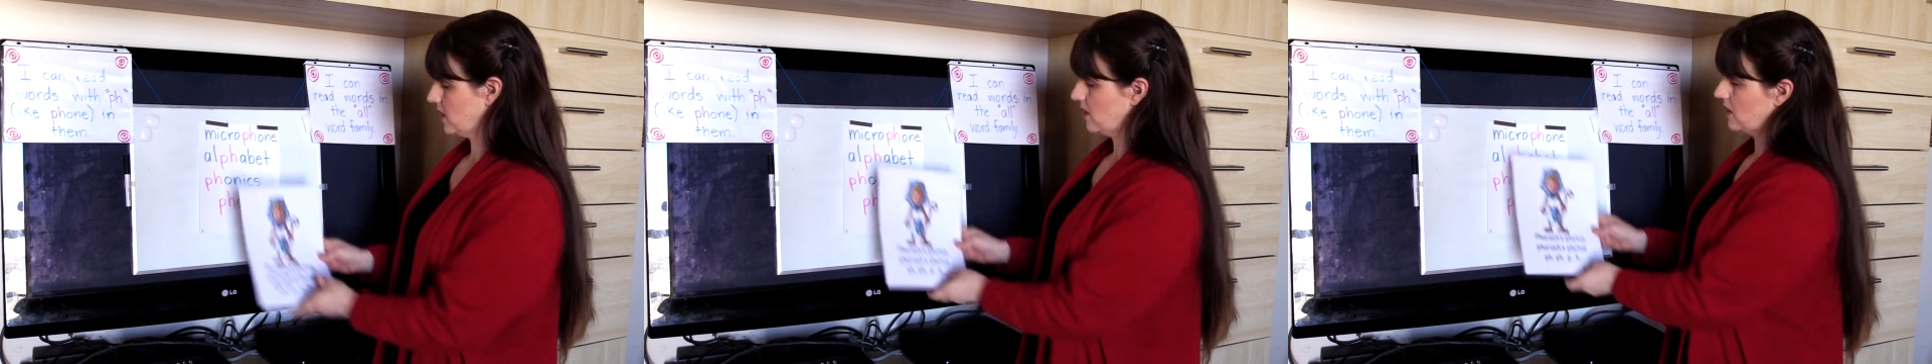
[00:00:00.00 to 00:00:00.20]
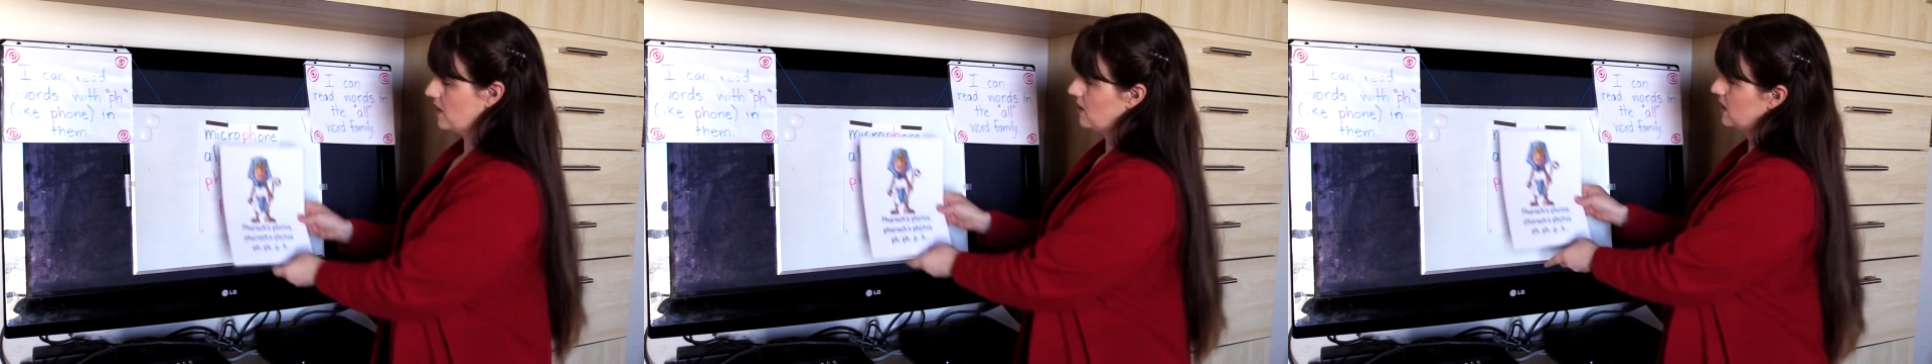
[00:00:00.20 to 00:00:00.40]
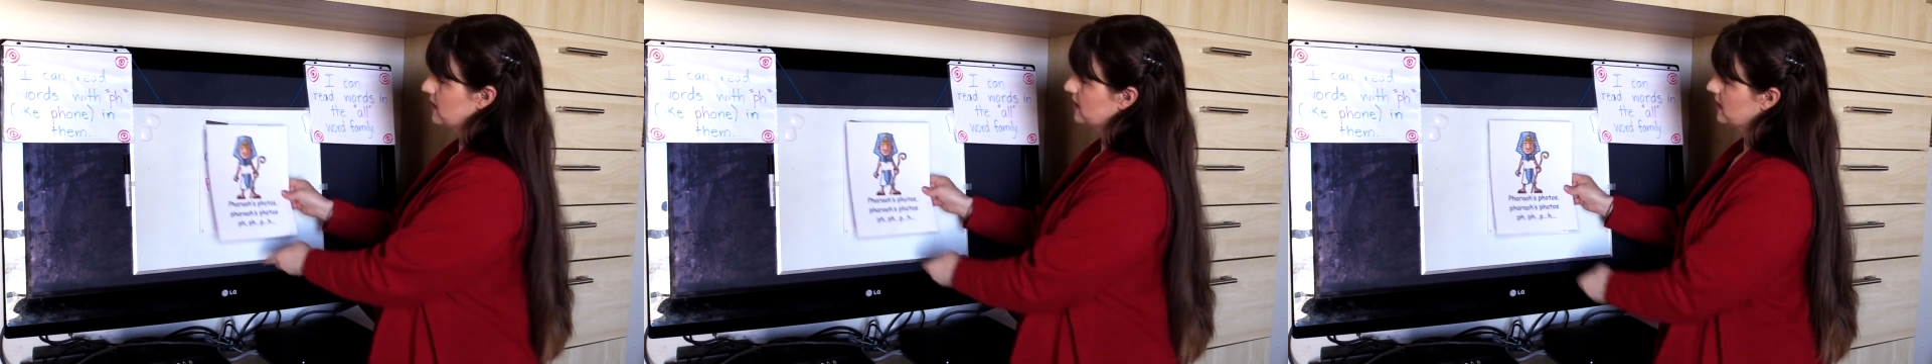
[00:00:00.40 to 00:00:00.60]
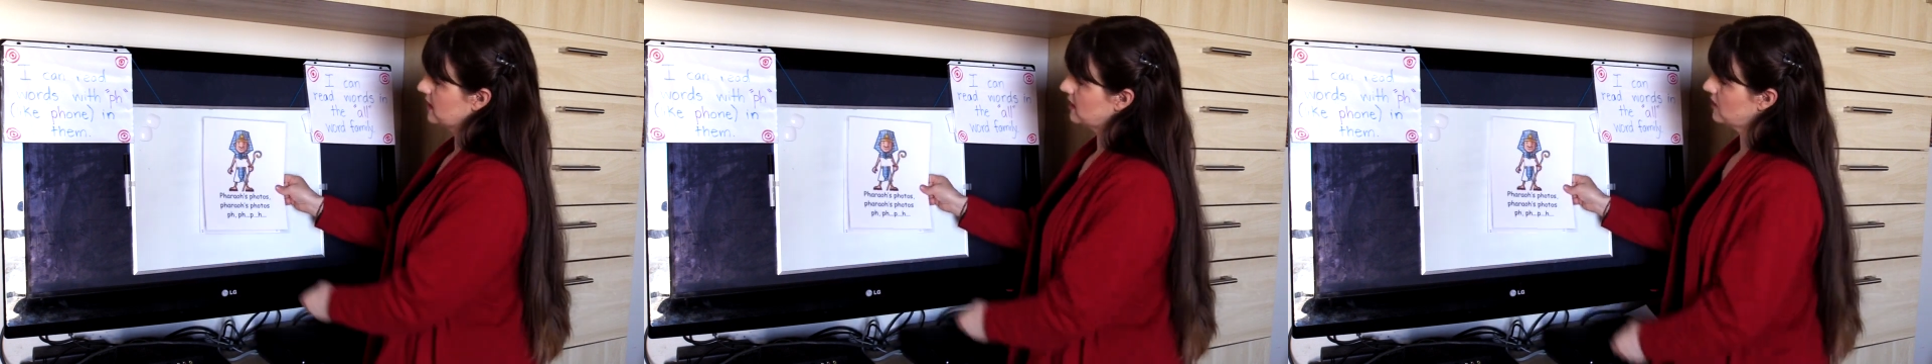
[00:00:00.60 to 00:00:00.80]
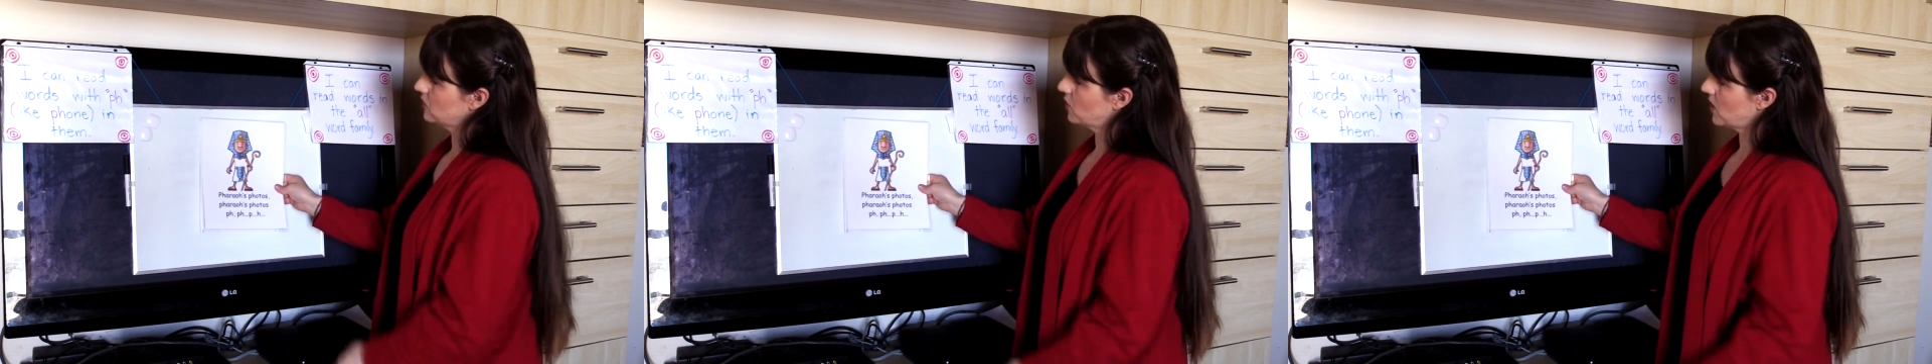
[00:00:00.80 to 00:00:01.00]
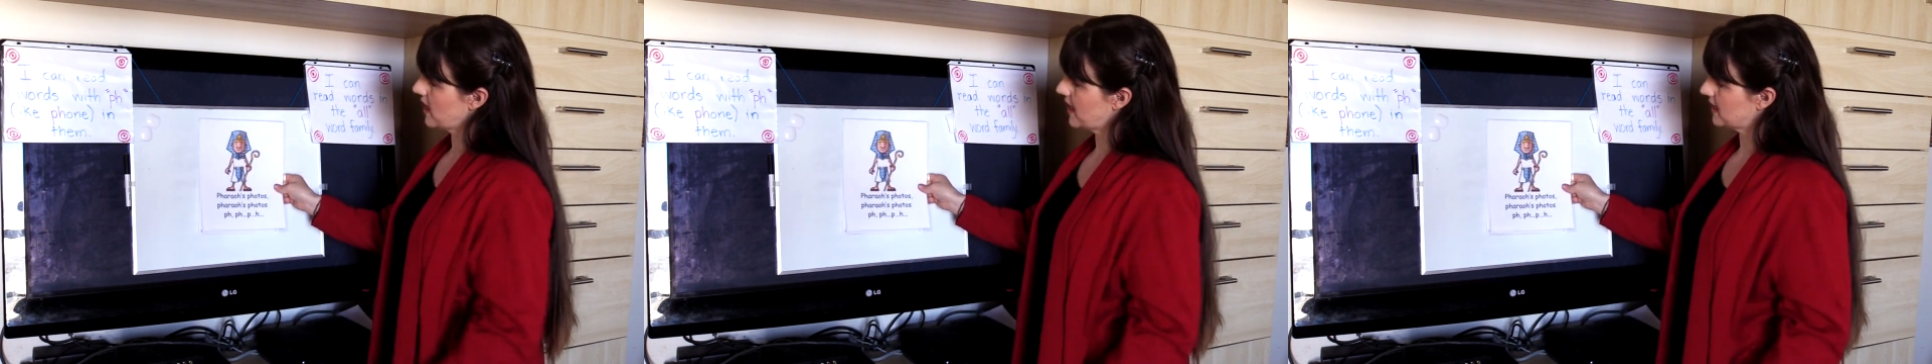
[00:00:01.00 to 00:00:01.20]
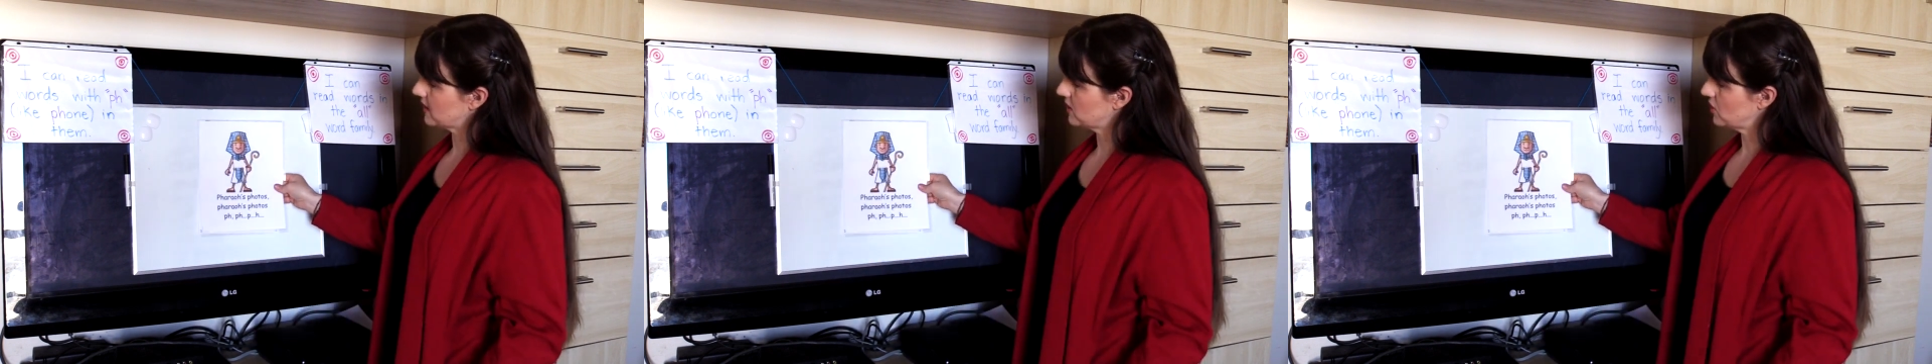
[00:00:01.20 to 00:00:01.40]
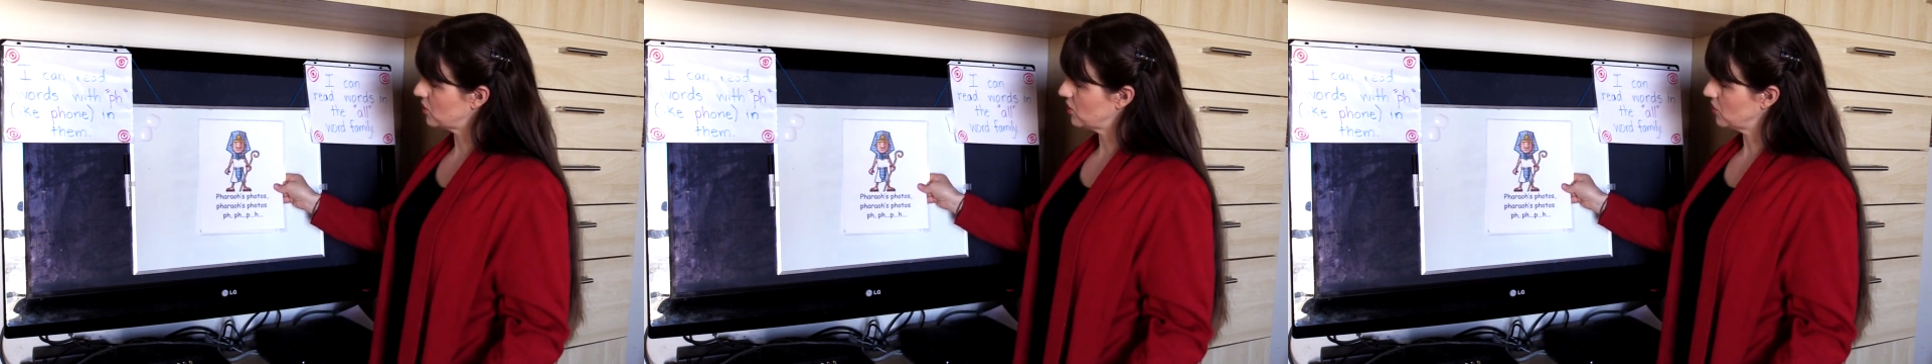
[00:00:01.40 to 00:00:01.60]
And this is what has
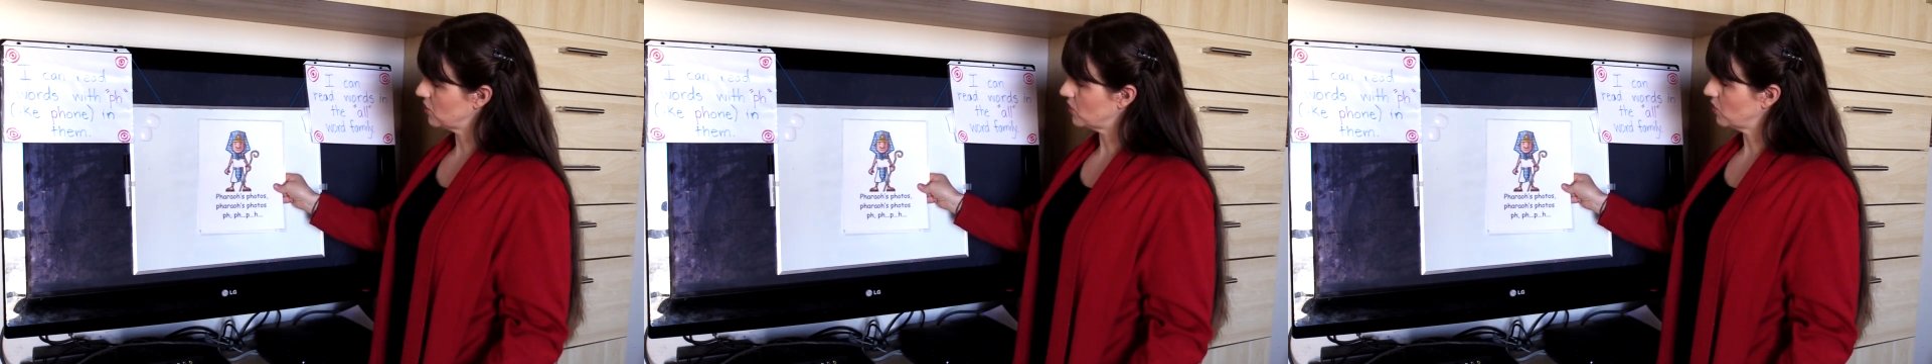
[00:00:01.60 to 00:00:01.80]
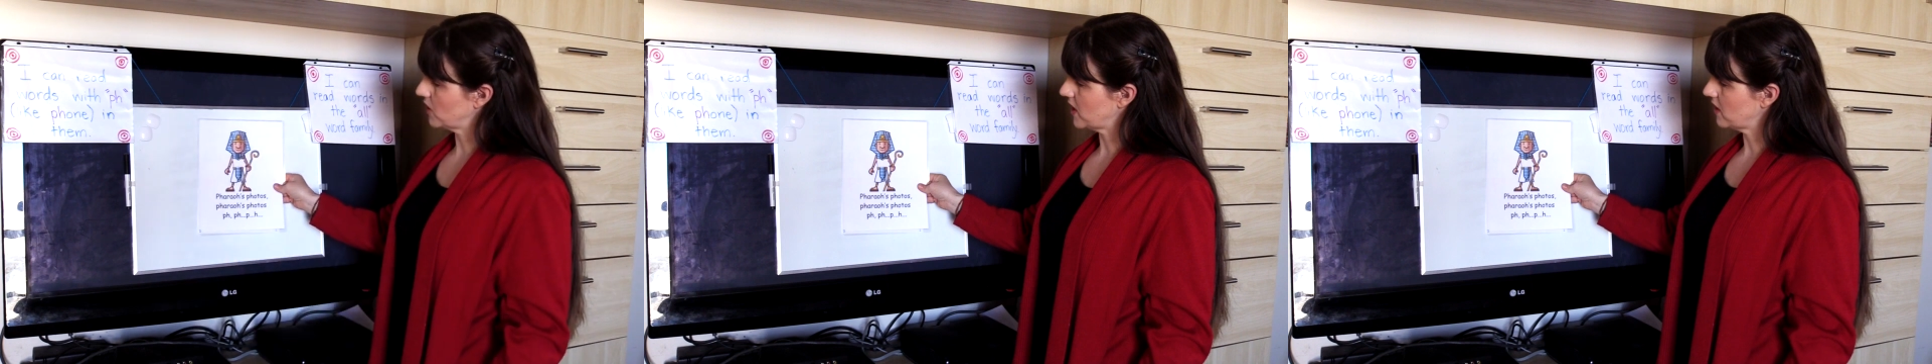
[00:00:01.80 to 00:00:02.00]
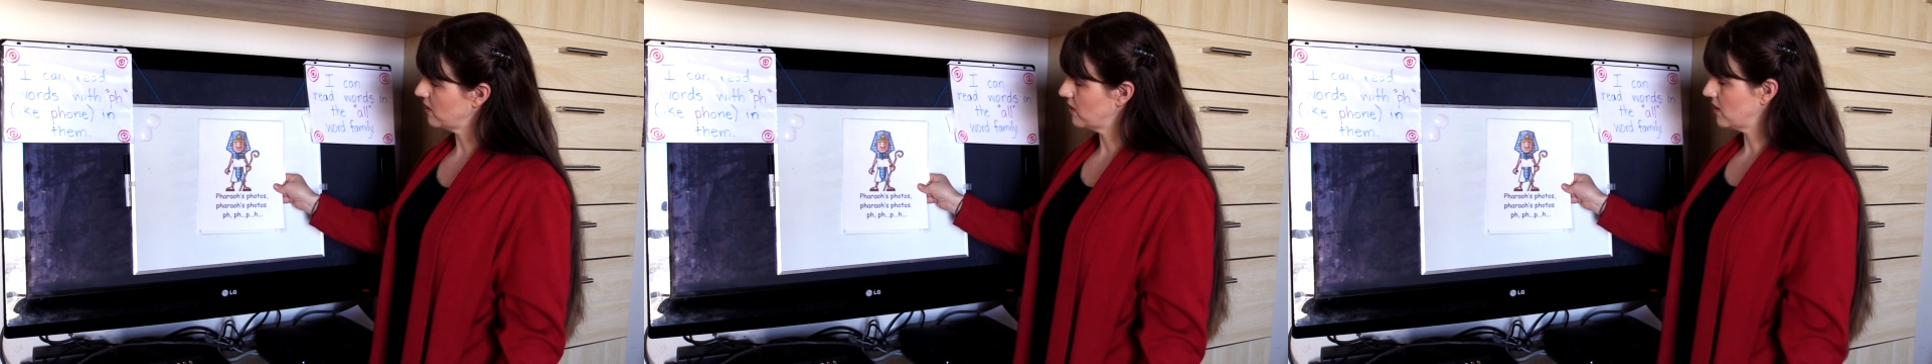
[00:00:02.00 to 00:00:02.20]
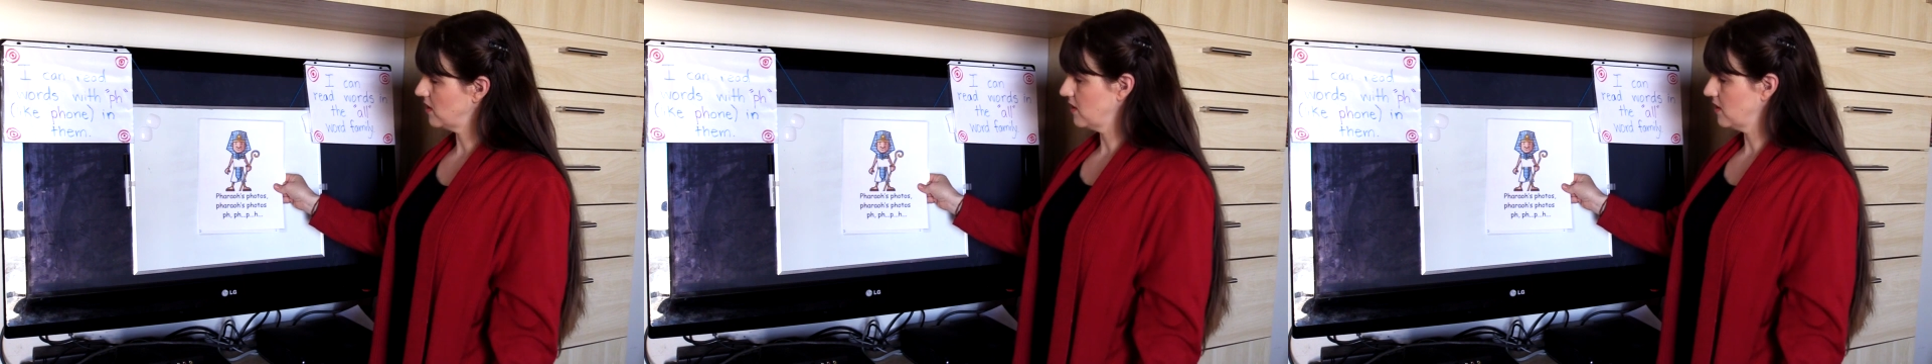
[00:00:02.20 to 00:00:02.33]
to do with